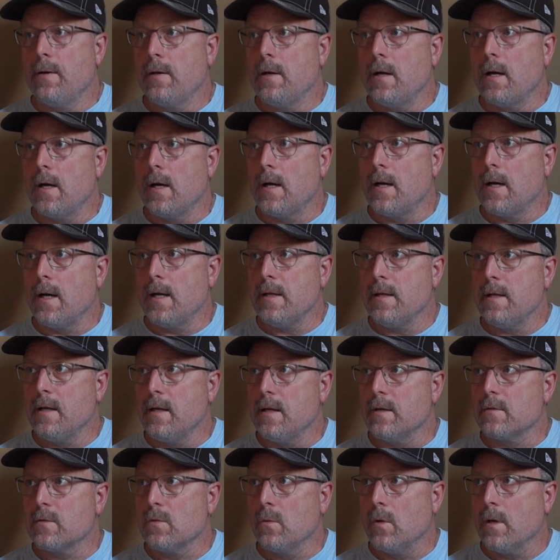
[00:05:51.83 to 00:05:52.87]
I think
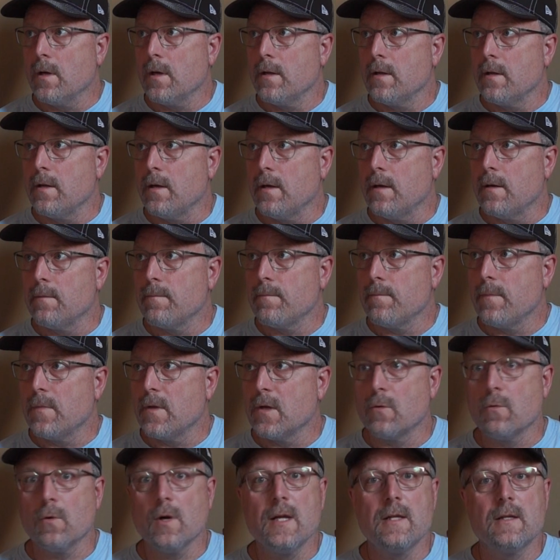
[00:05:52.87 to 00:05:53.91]
it's one of the
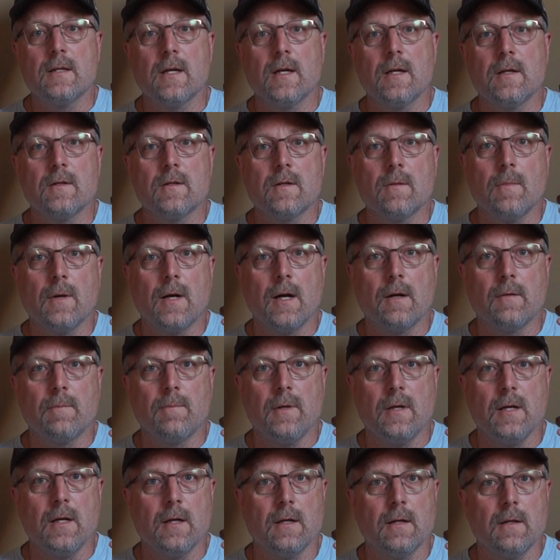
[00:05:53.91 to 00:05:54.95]
great things about
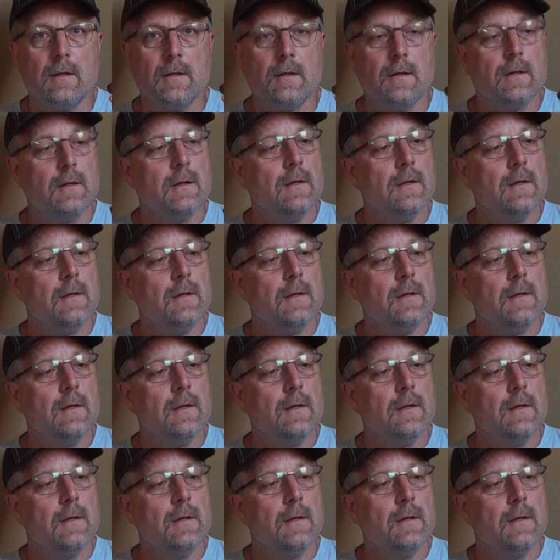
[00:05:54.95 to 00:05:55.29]
being